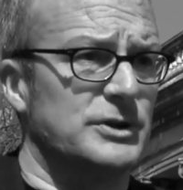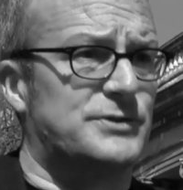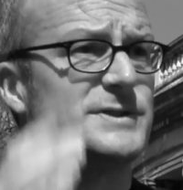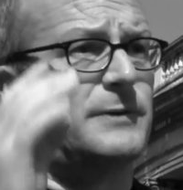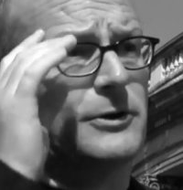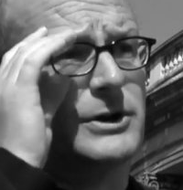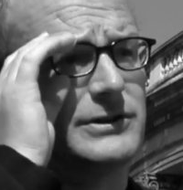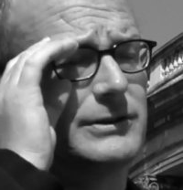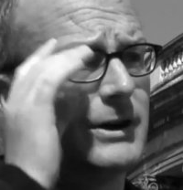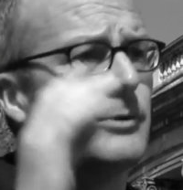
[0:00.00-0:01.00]
which was
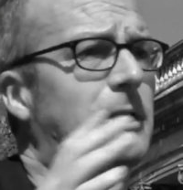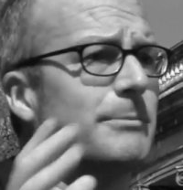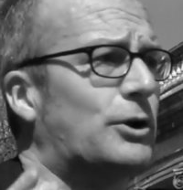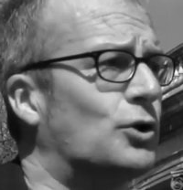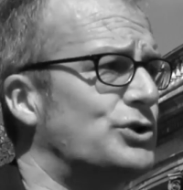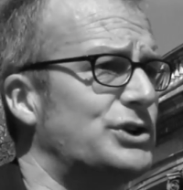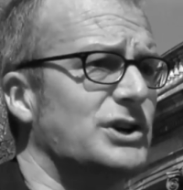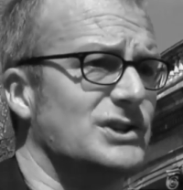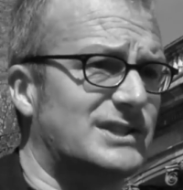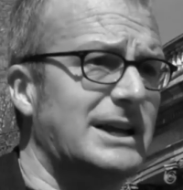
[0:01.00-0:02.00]
founded around about
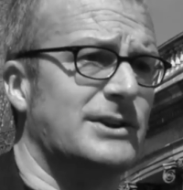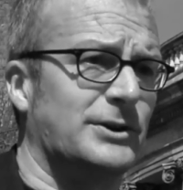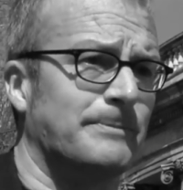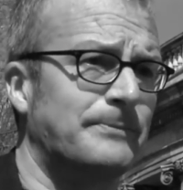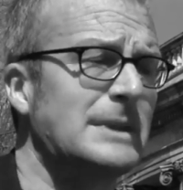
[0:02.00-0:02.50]
100 years later.